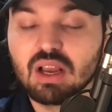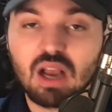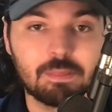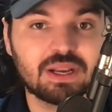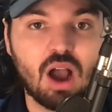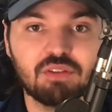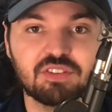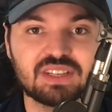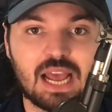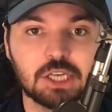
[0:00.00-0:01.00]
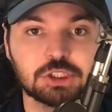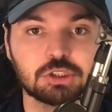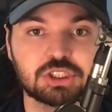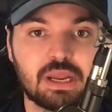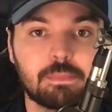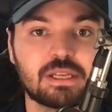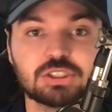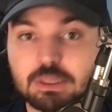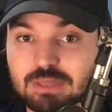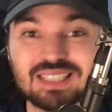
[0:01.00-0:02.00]
Coming off of a national
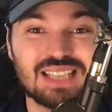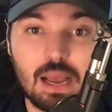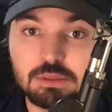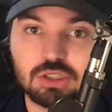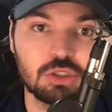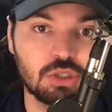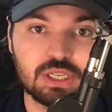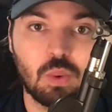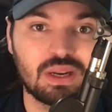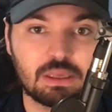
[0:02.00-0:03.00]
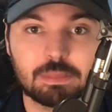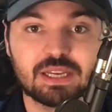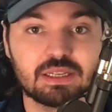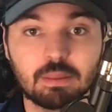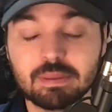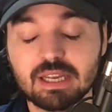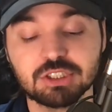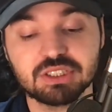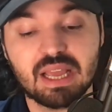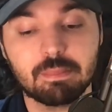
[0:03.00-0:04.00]
championship, that's absolutely going to be a
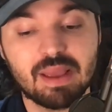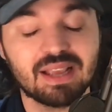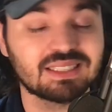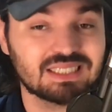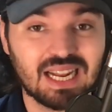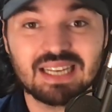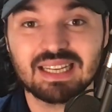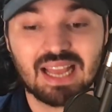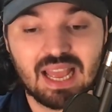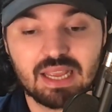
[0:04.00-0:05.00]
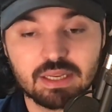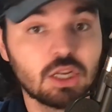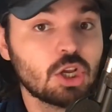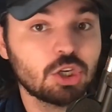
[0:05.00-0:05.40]
pitch they make, stating, hey,